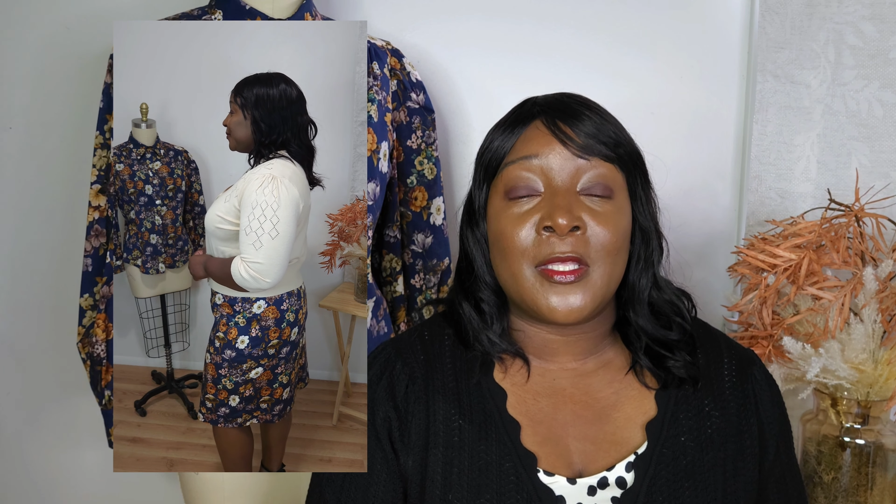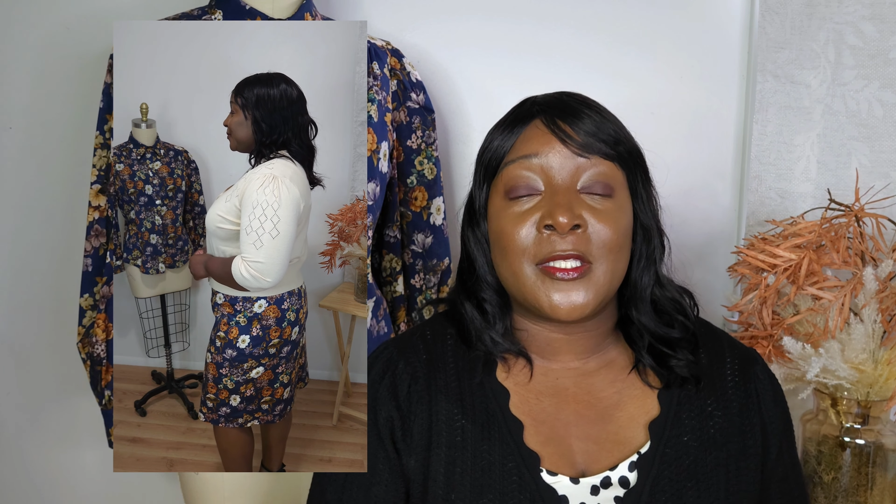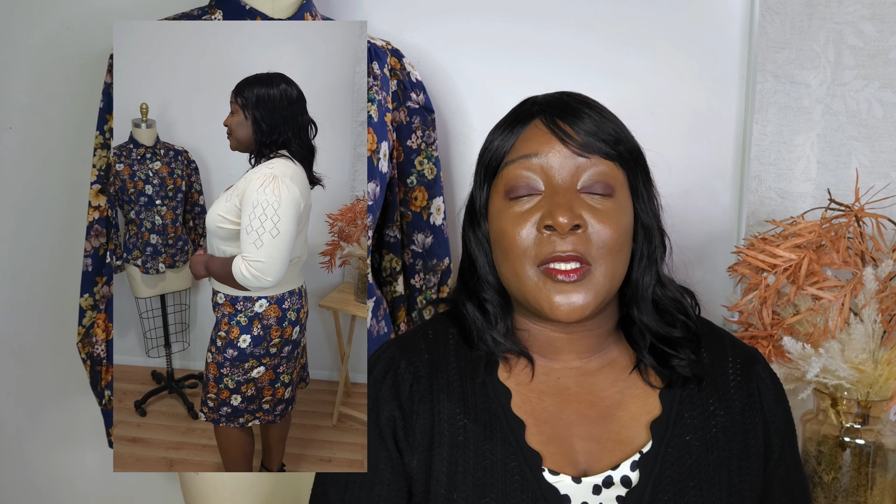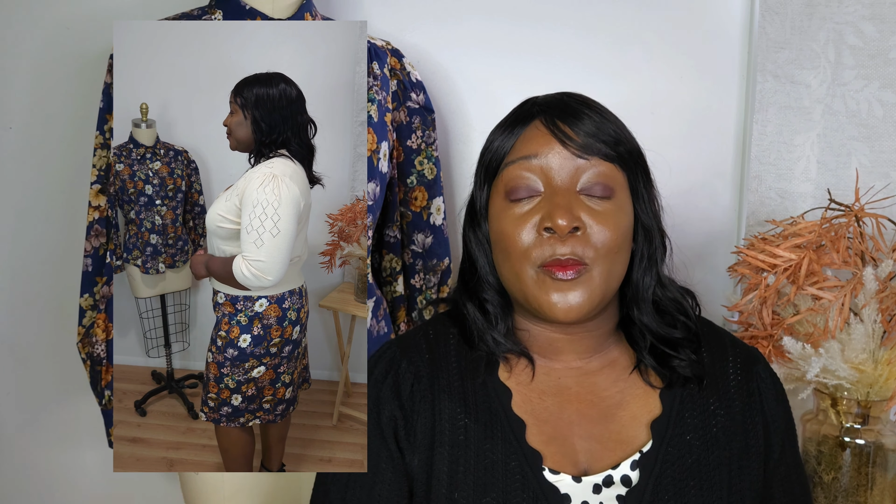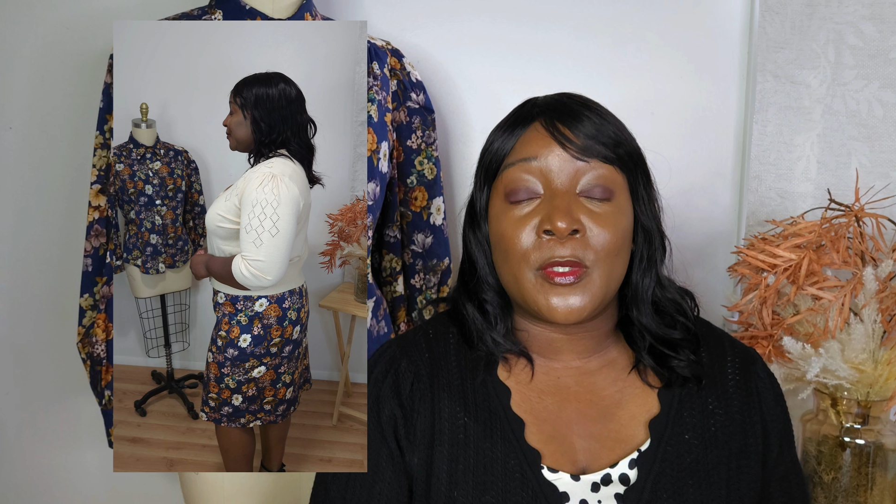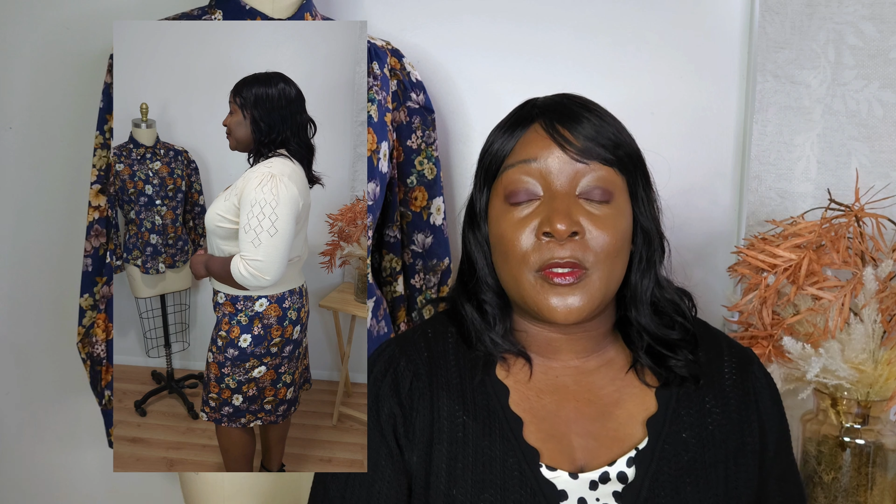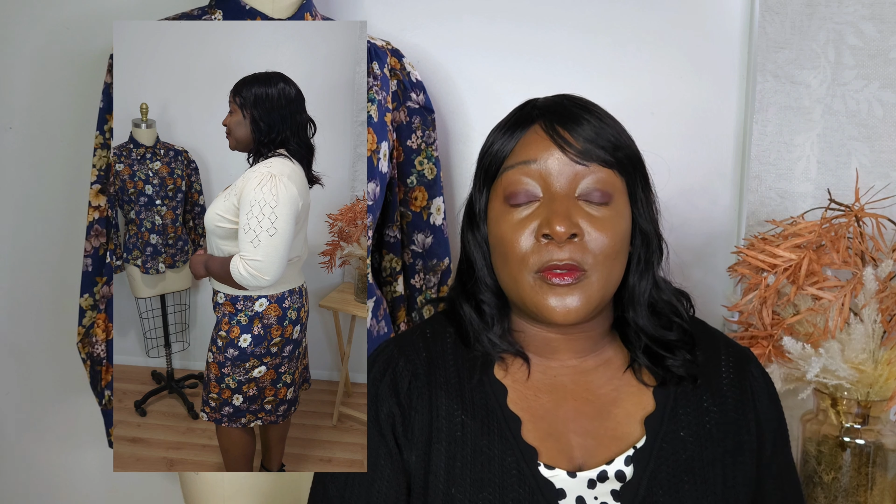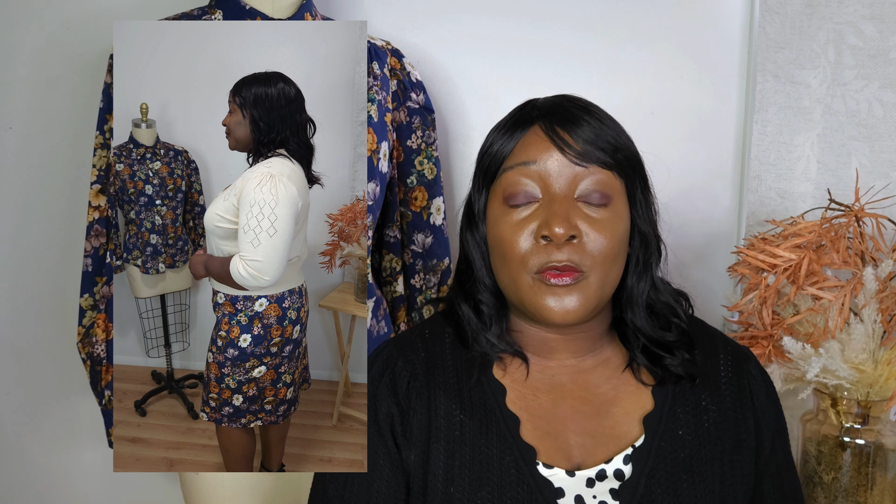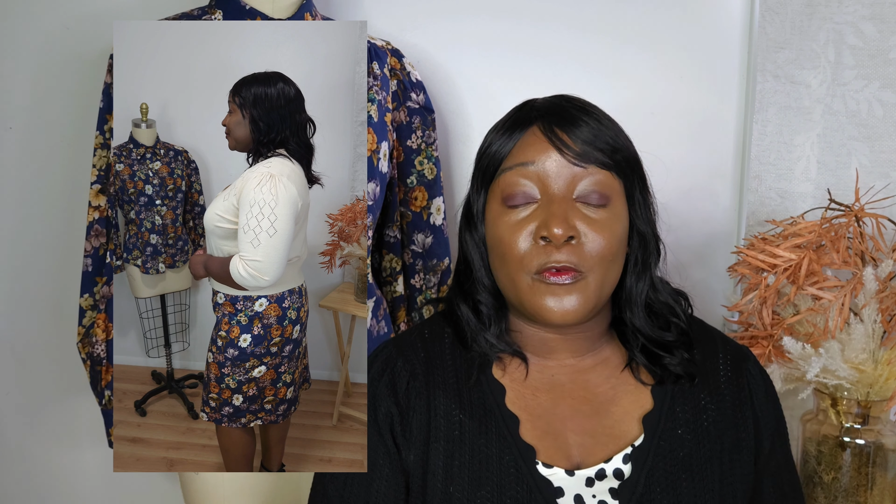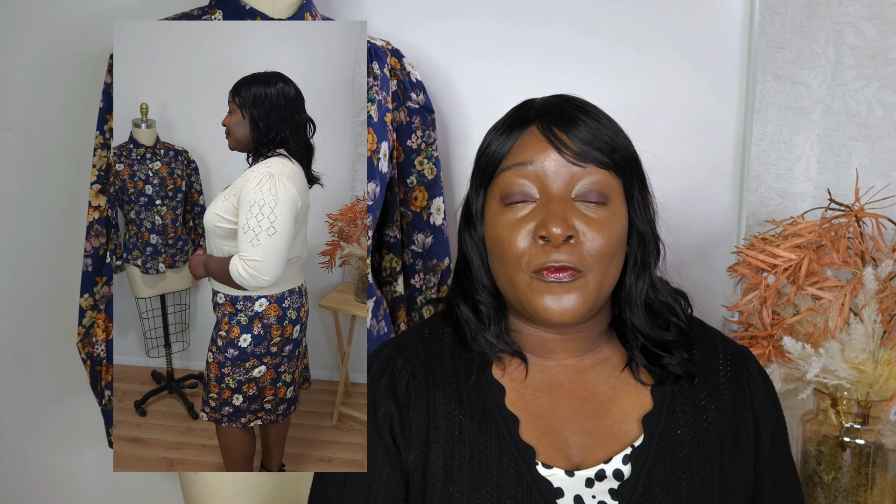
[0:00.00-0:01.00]
this
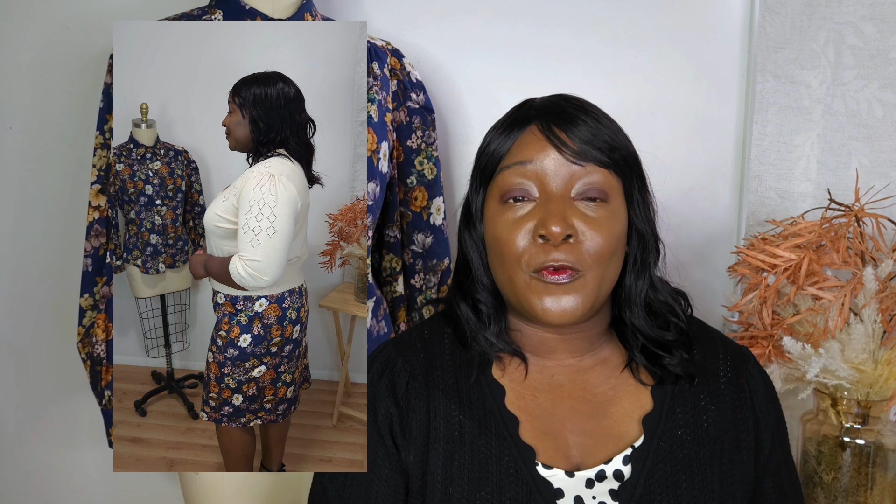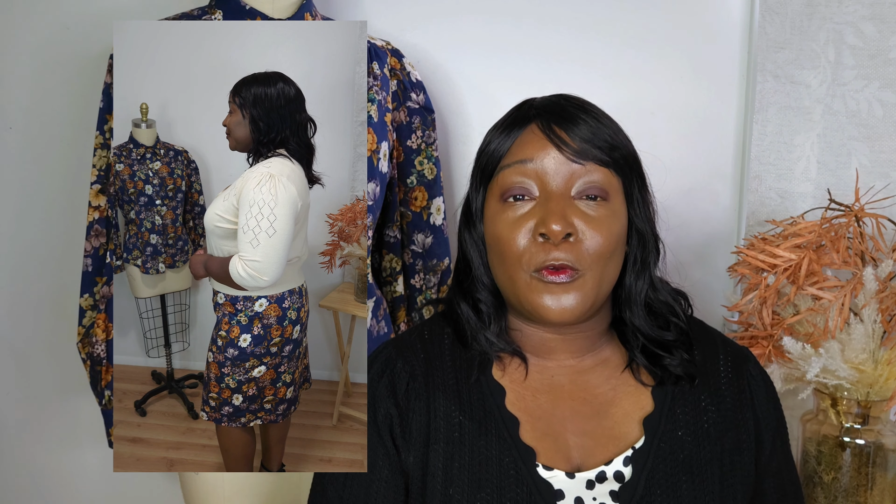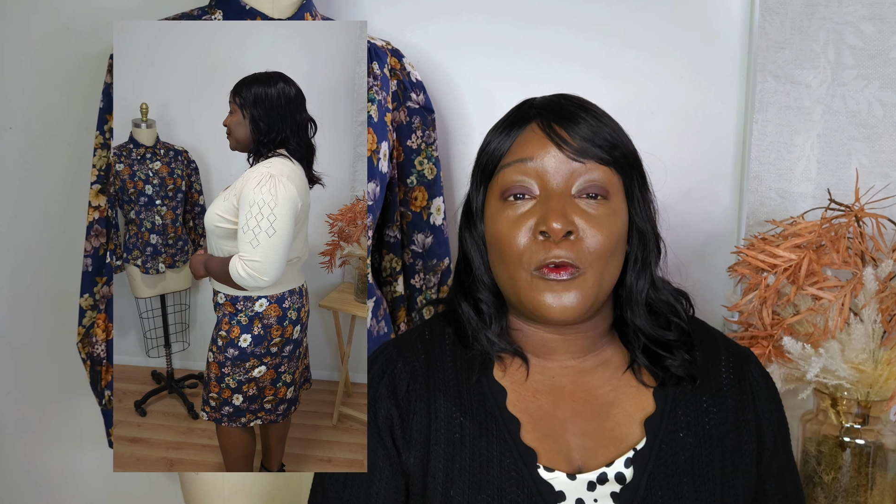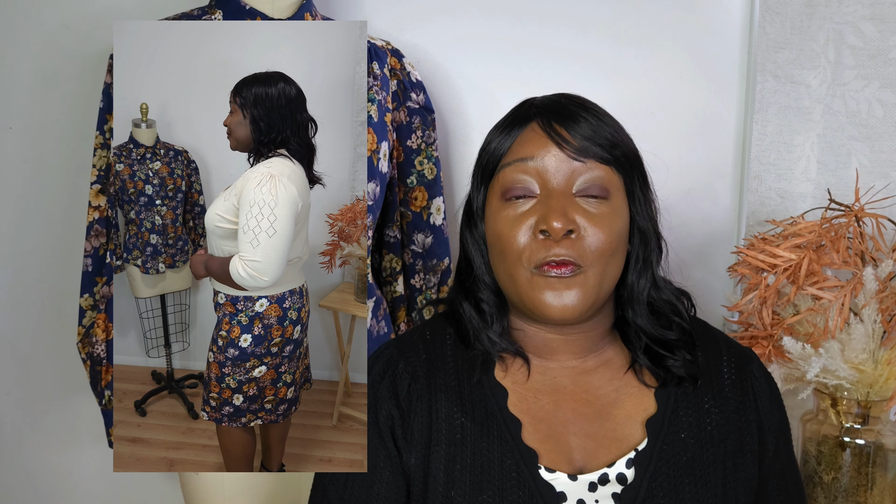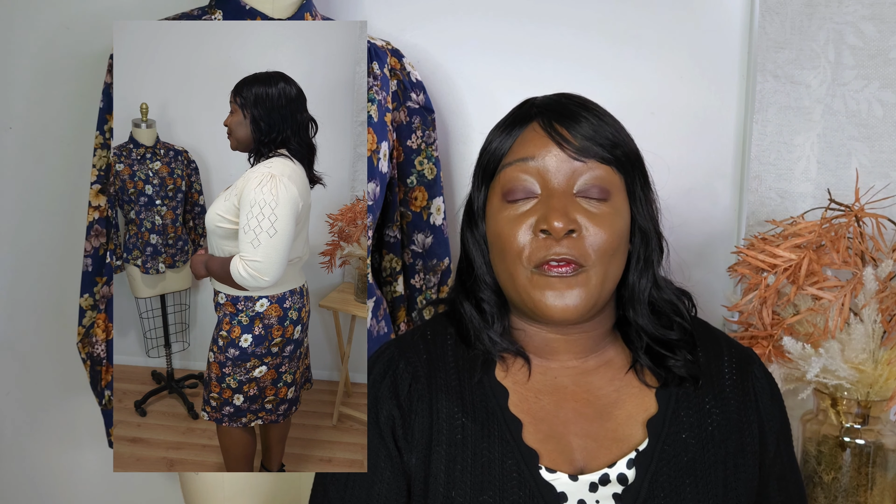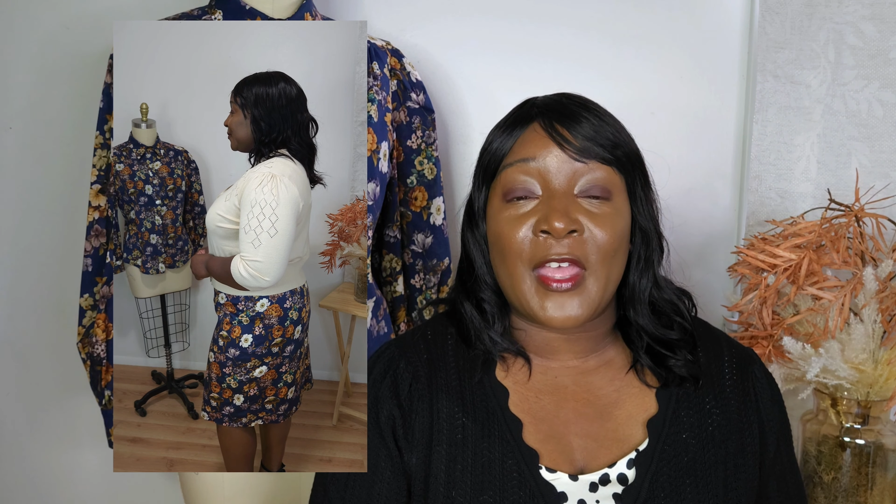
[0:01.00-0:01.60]
beautiful